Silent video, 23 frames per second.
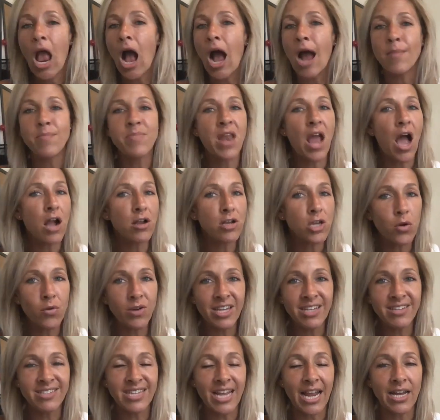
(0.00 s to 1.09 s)
I'm not
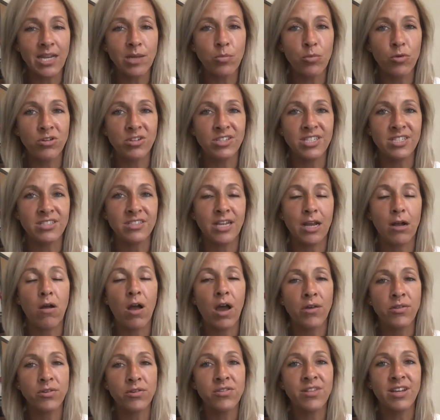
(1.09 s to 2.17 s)
going into any more detail
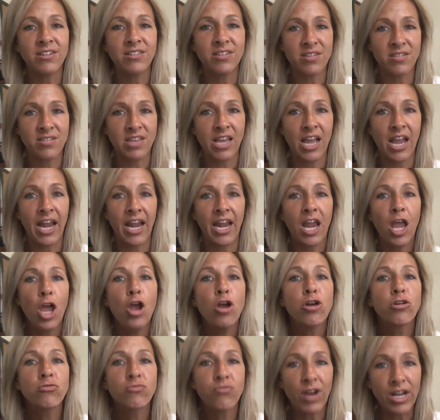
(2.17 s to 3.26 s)
other than to say,
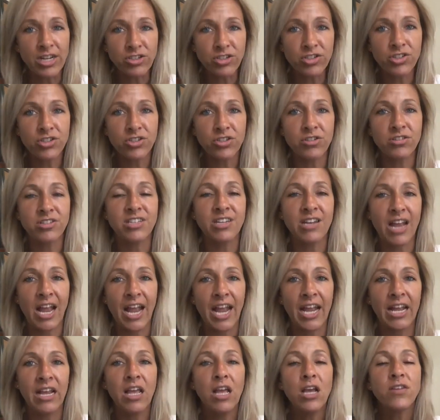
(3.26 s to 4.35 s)
register
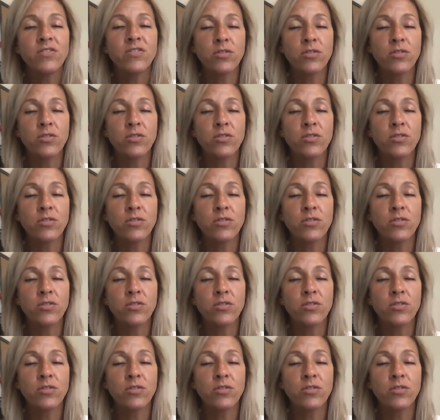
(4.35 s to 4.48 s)
today.